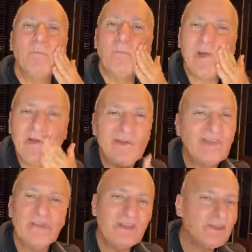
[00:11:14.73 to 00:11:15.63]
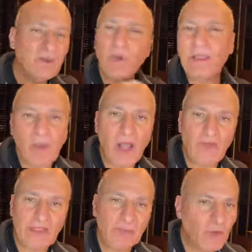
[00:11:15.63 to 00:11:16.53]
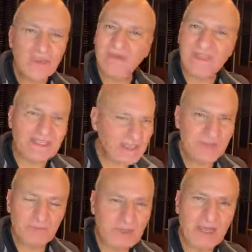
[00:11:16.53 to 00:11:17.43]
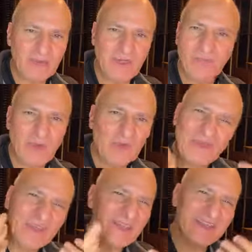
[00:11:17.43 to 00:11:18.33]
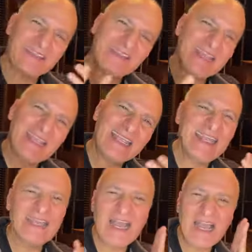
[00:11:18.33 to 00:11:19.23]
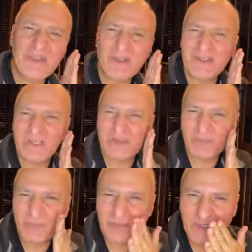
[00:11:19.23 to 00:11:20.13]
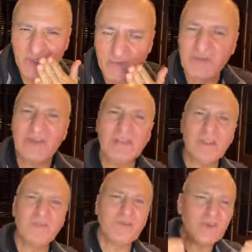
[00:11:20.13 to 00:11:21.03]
Most of it you wipe off. Like most of it doesn't penetrate. Most of it kind of hydrates because it puts a little seal on your